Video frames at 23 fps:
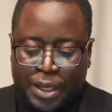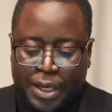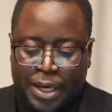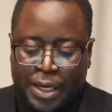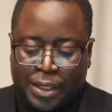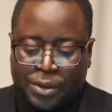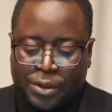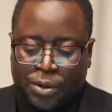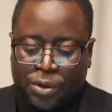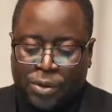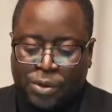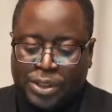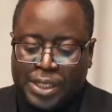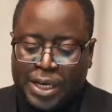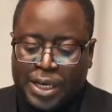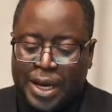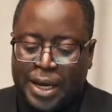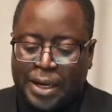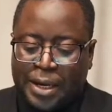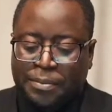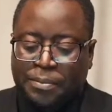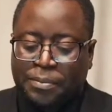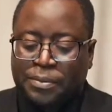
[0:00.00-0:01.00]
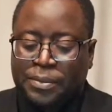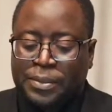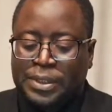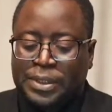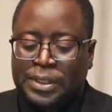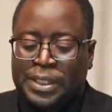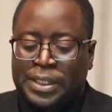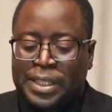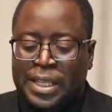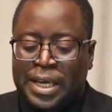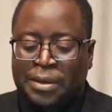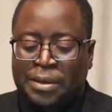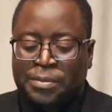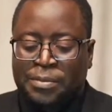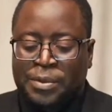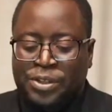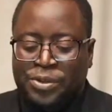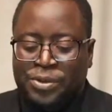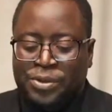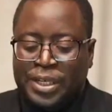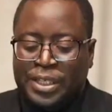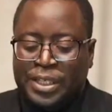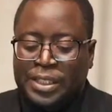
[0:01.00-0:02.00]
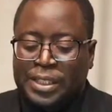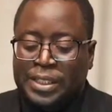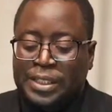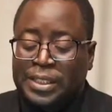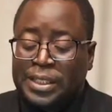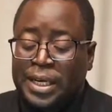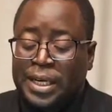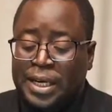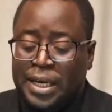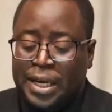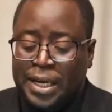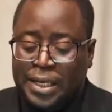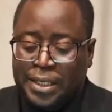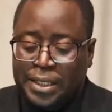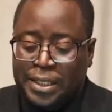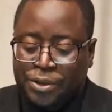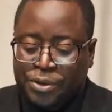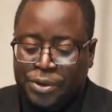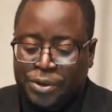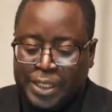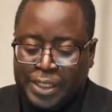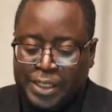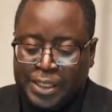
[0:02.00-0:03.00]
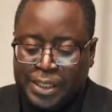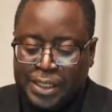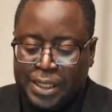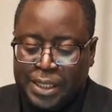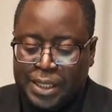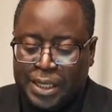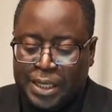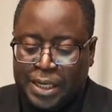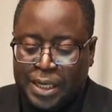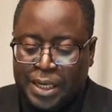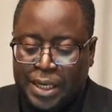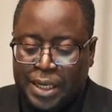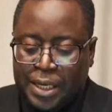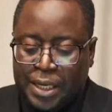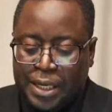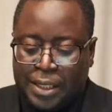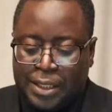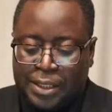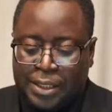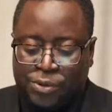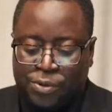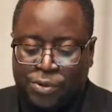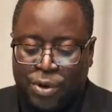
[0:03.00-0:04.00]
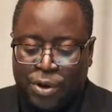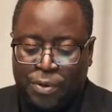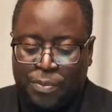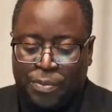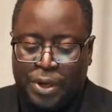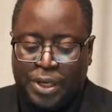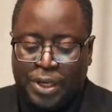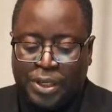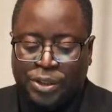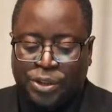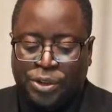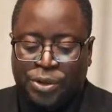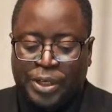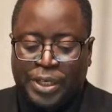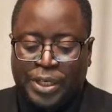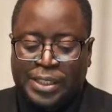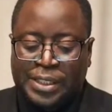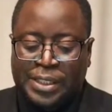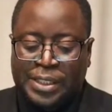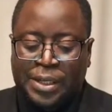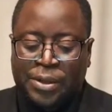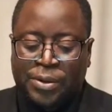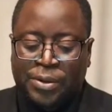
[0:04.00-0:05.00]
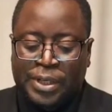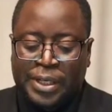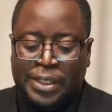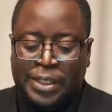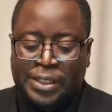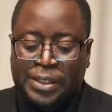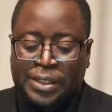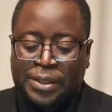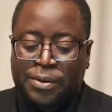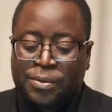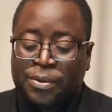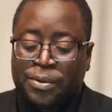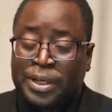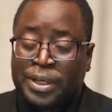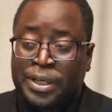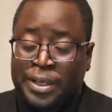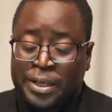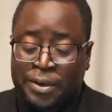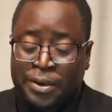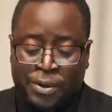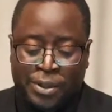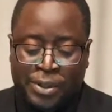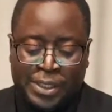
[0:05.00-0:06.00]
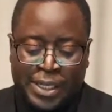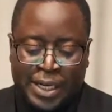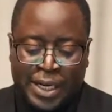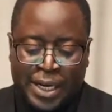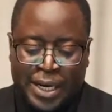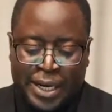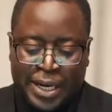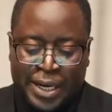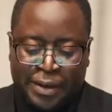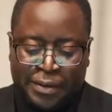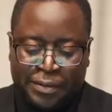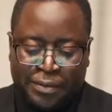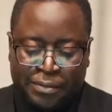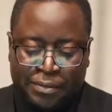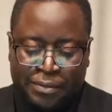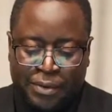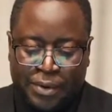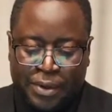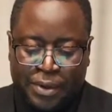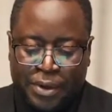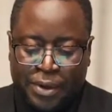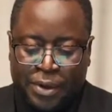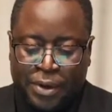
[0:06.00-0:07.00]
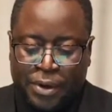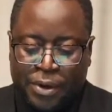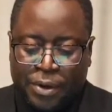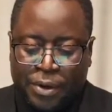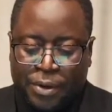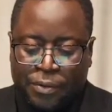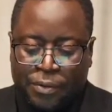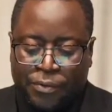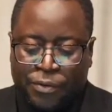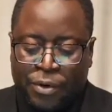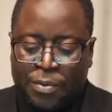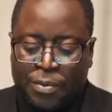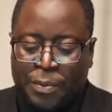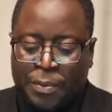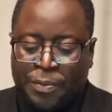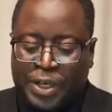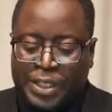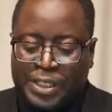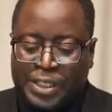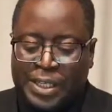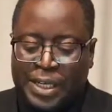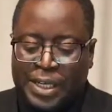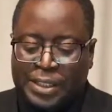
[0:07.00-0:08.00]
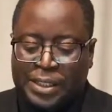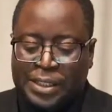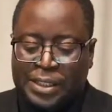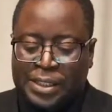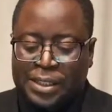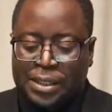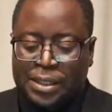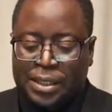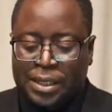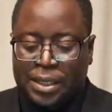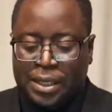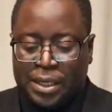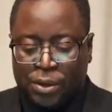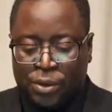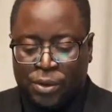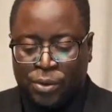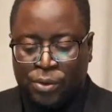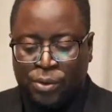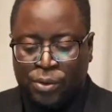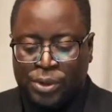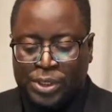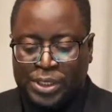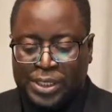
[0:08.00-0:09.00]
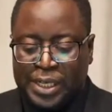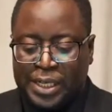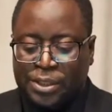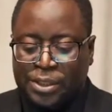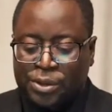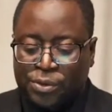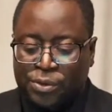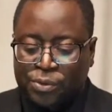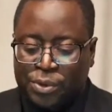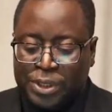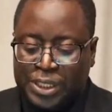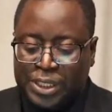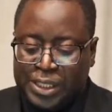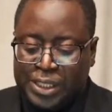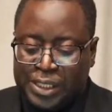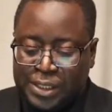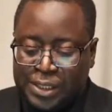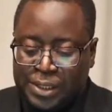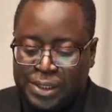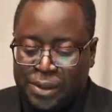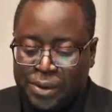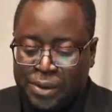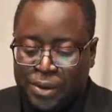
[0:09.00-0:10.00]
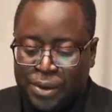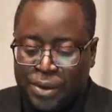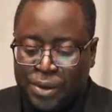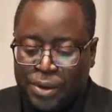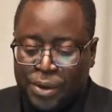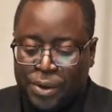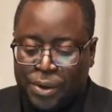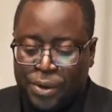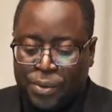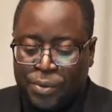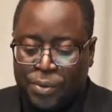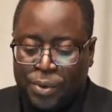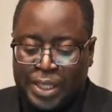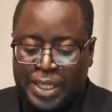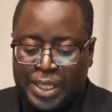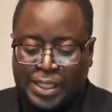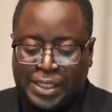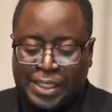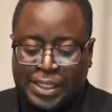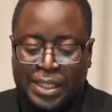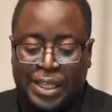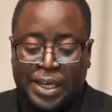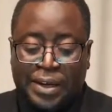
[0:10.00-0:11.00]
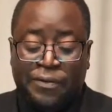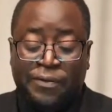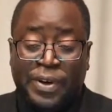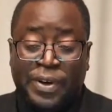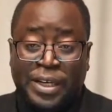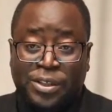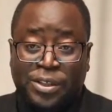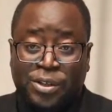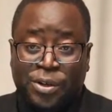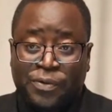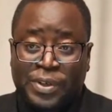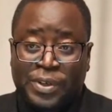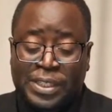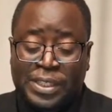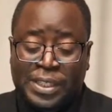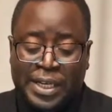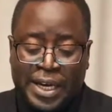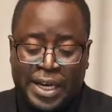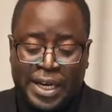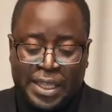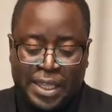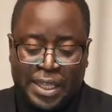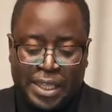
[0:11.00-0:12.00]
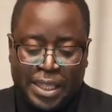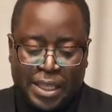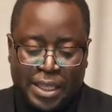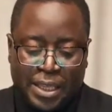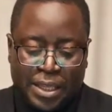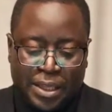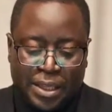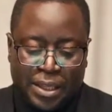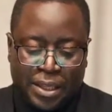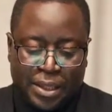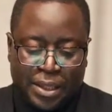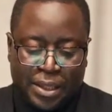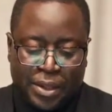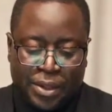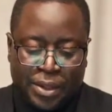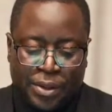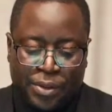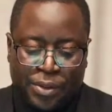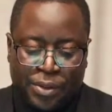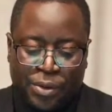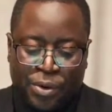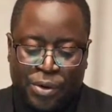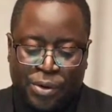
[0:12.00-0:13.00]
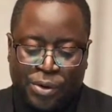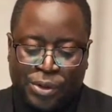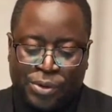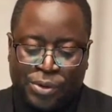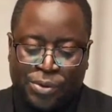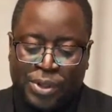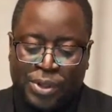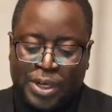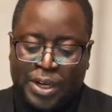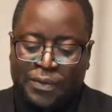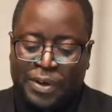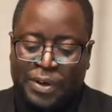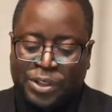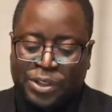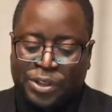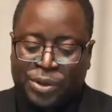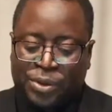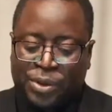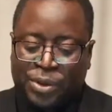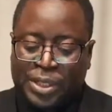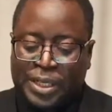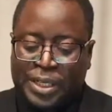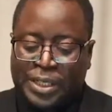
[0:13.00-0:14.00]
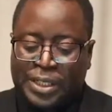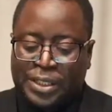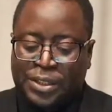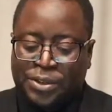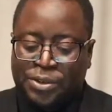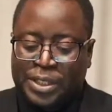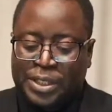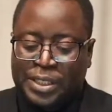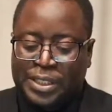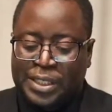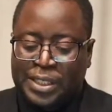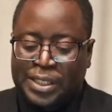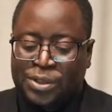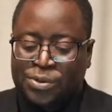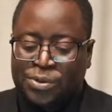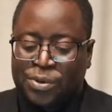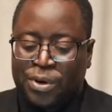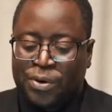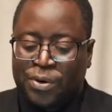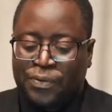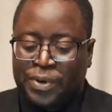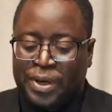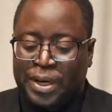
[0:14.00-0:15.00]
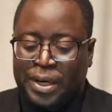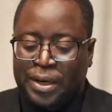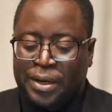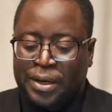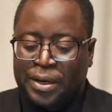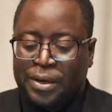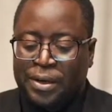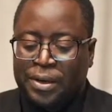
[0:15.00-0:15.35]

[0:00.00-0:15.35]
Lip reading: At no time did the administration take any interest in his well-being during his illness when he was alive. Former President Lungu's settled wishes were that in the event of his death, those who never showed any interest in his welfare